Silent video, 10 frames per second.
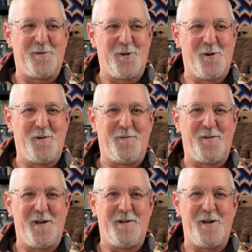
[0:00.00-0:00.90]
So
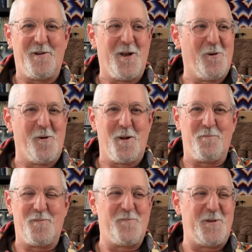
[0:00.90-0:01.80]
I don't want to
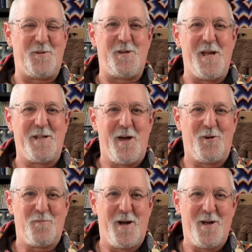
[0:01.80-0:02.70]
take that
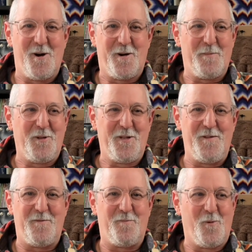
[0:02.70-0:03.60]
as my own. I
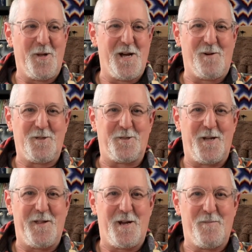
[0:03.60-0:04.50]
believe Woody Allen
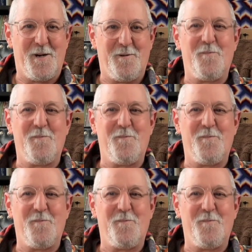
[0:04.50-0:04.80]
said that about